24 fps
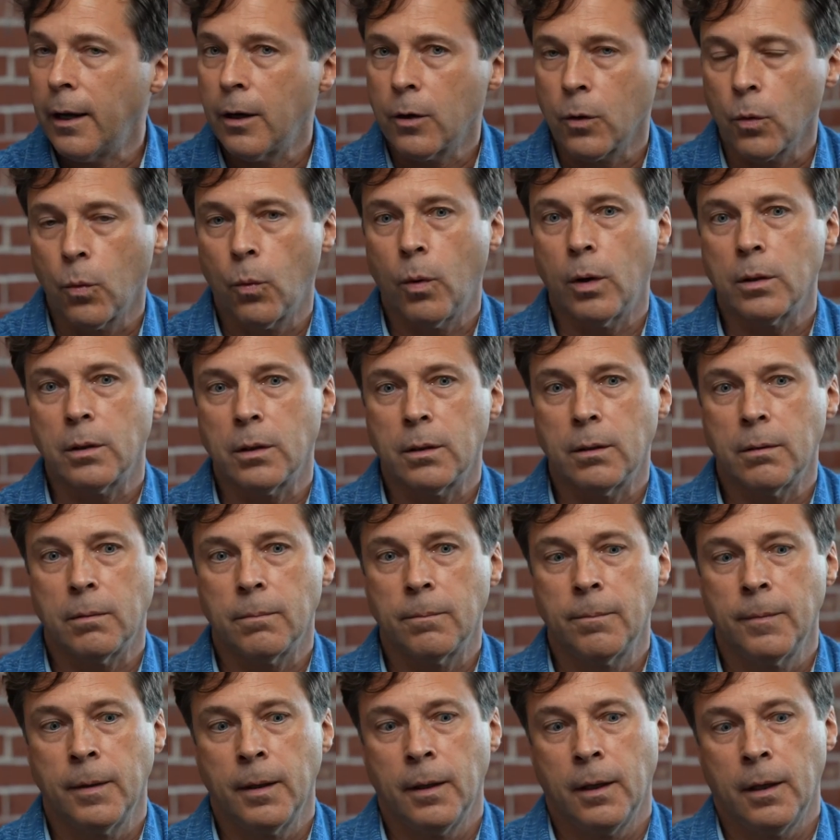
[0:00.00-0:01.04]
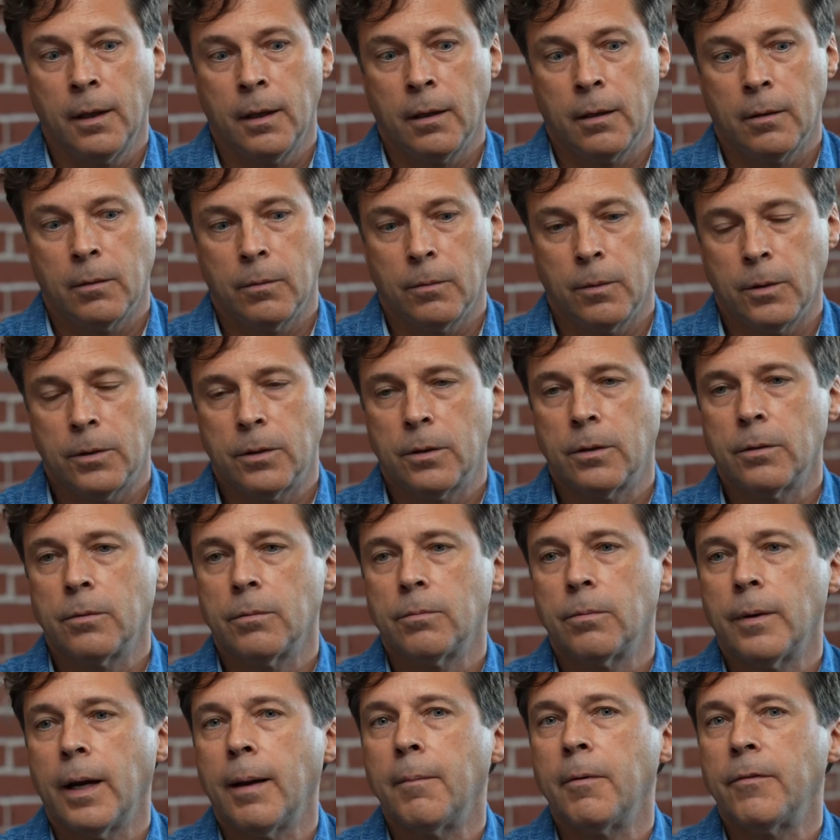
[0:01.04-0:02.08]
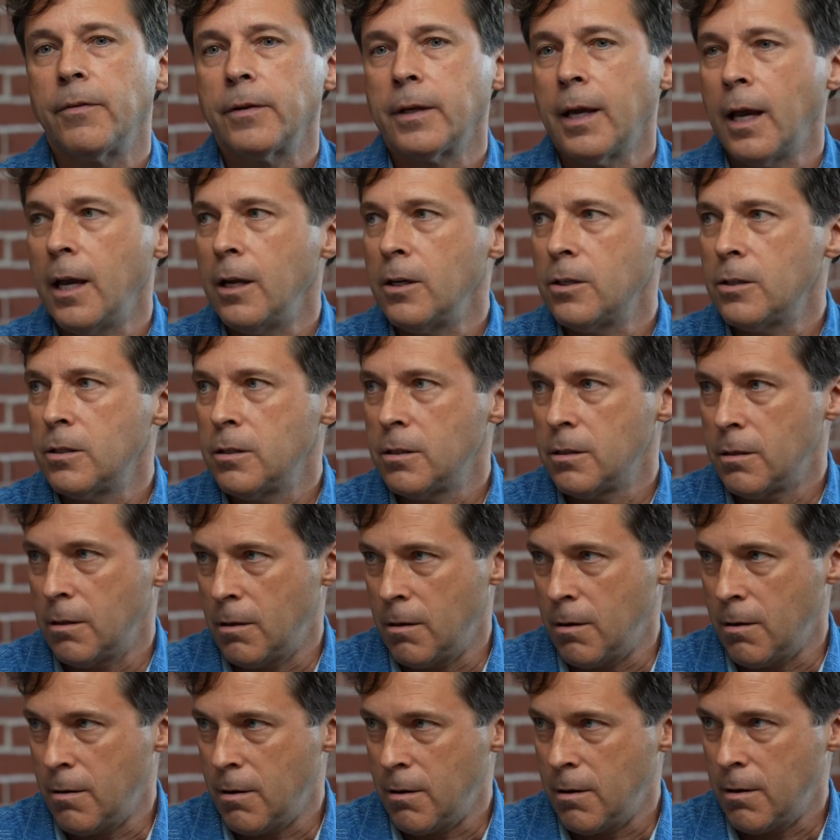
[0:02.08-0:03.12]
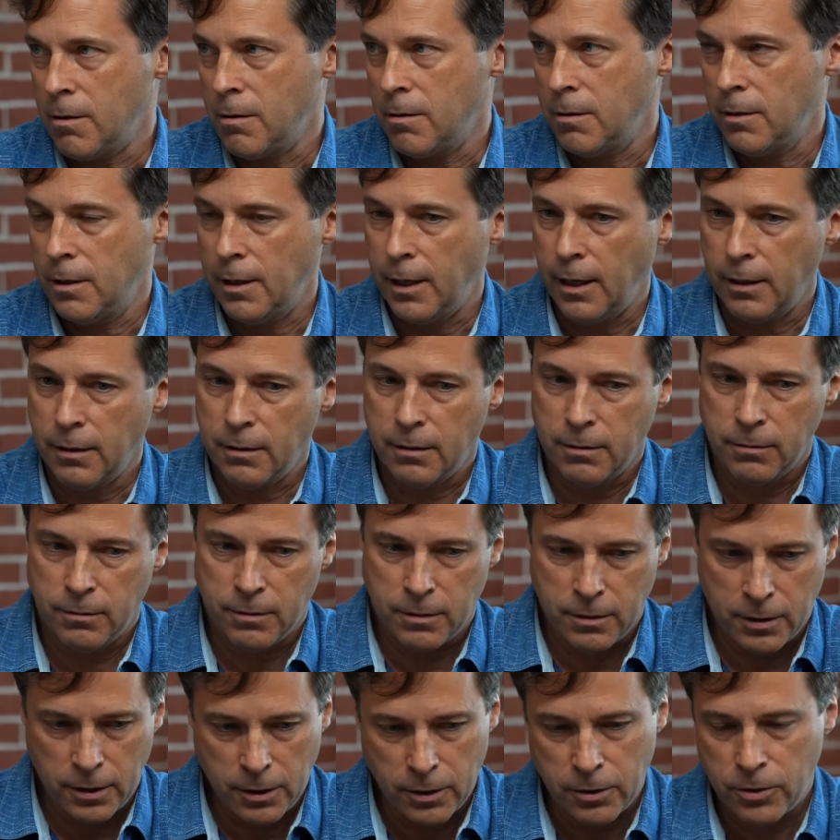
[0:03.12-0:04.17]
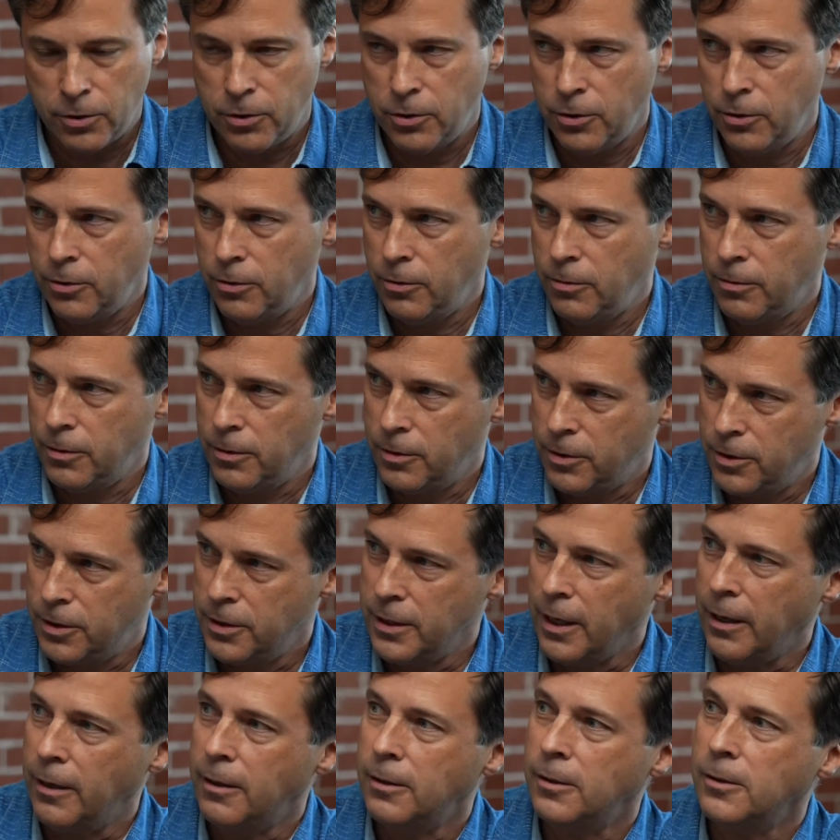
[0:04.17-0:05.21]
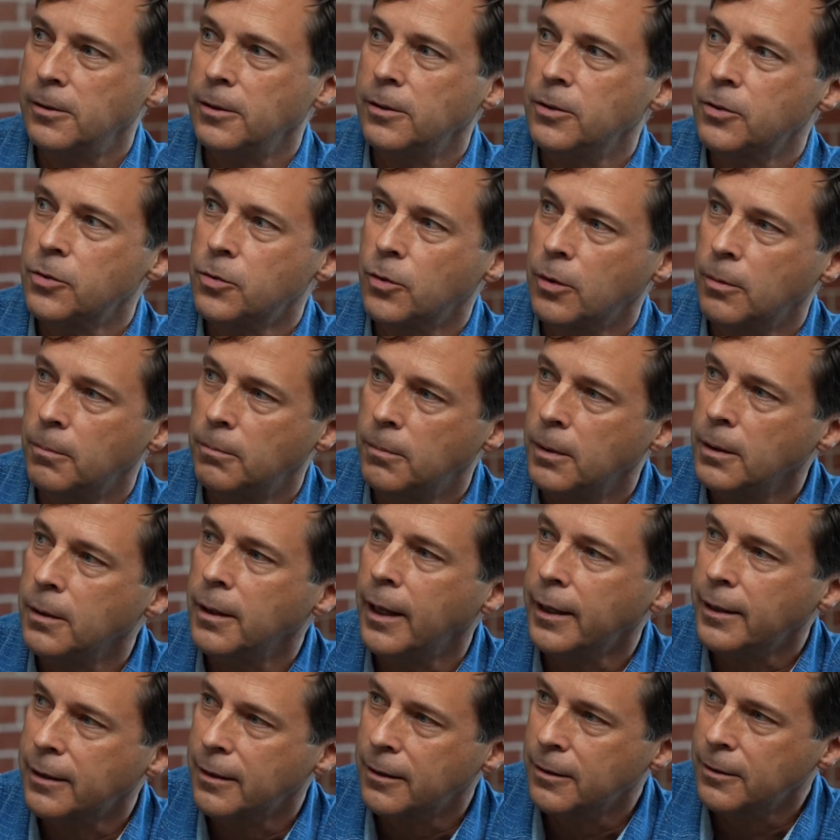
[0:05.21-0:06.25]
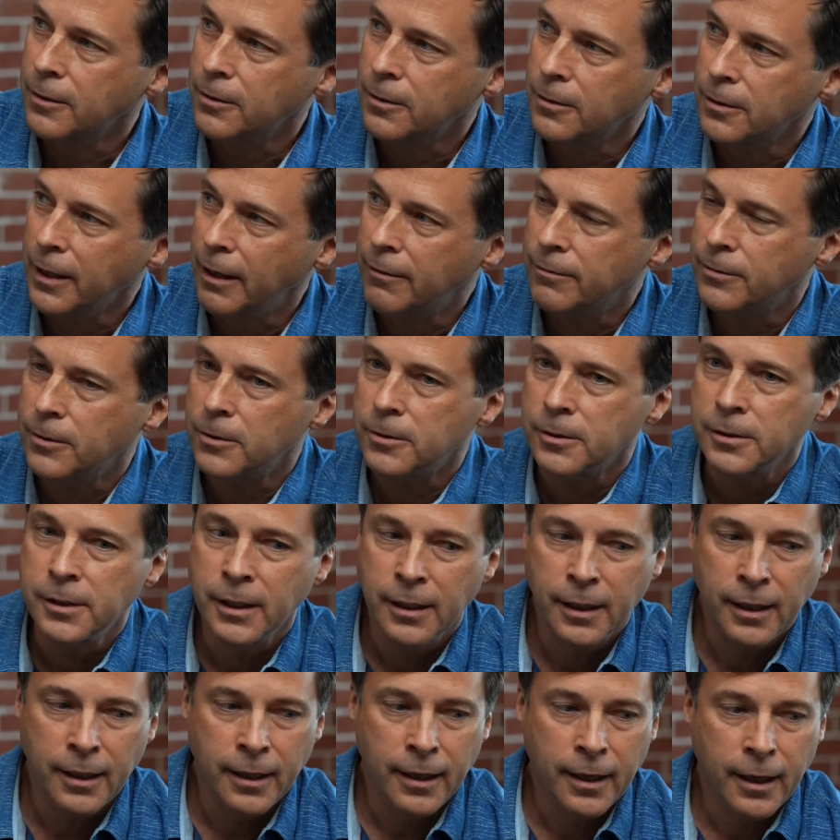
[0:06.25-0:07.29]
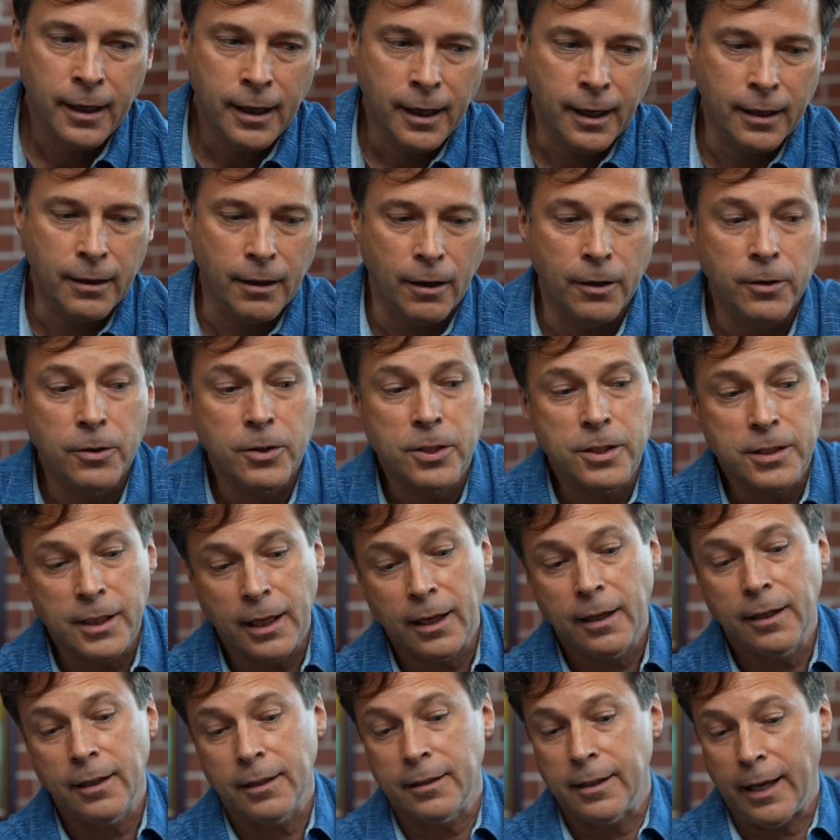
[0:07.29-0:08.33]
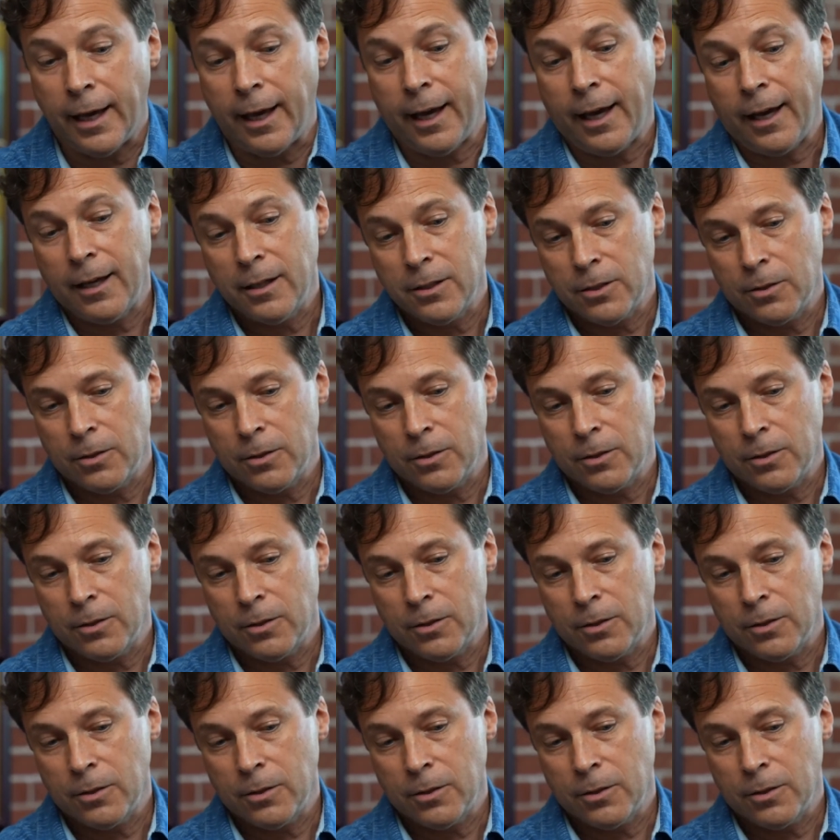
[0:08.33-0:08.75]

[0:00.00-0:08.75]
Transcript: or what the ramifications are at the tissue and cell and sort of molecular level, and understanding that.